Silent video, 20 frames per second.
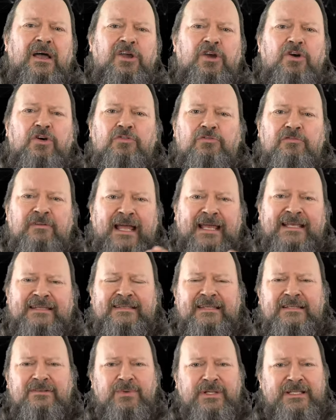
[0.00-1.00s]

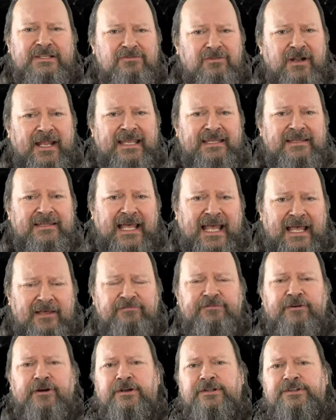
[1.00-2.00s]
corrected with great
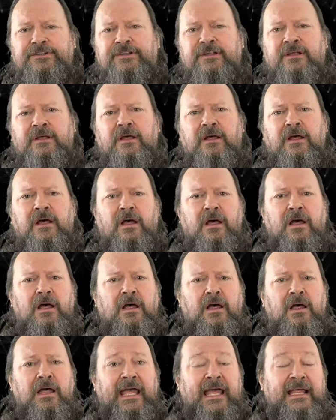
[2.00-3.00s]
effort
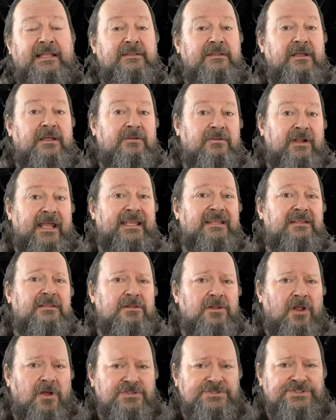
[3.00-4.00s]
and the great
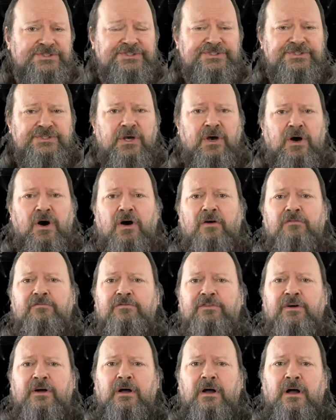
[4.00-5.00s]
loss
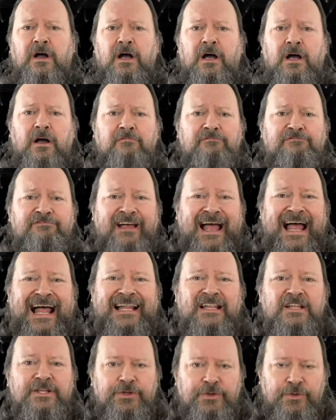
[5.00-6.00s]
of
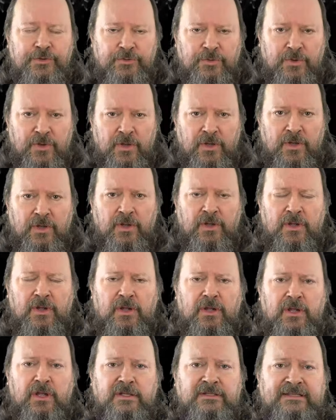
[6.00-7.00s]
value
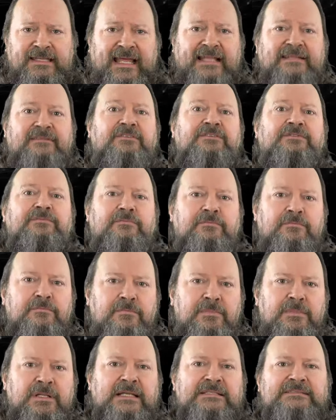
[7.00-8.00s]
that
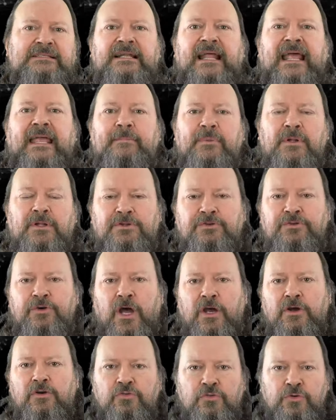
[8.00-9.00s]
is unable to
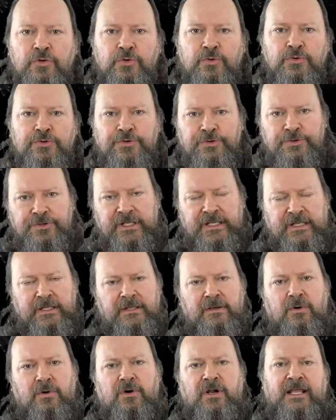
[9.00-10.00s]
accrue to the
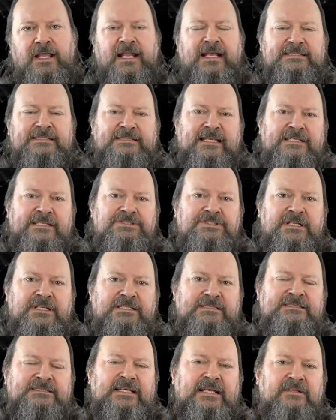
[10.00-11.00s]
organization
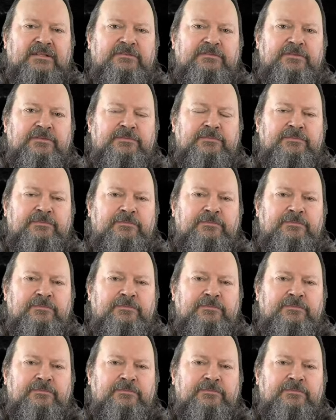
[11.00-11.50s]
itself.